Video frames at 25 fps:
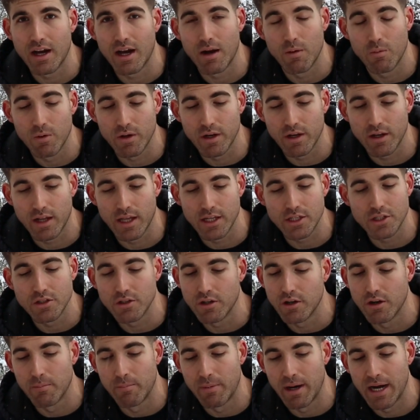I wouldn't let you
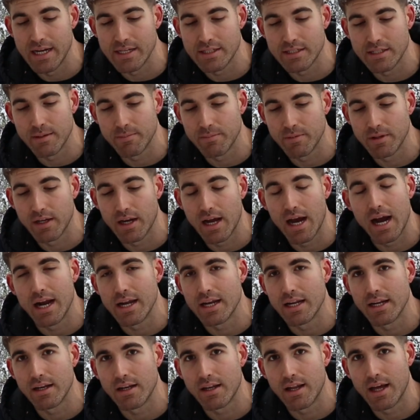go buy something I
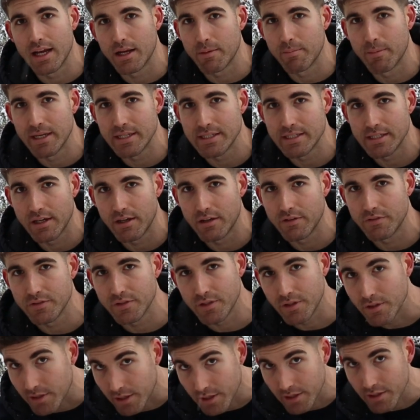didn't like myself.
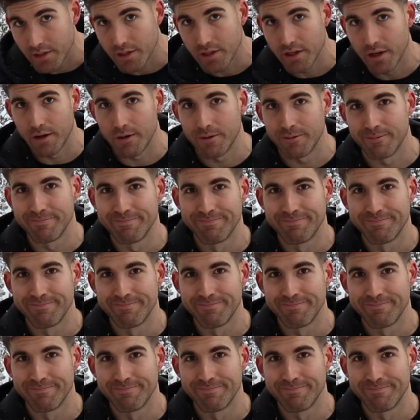So there you go.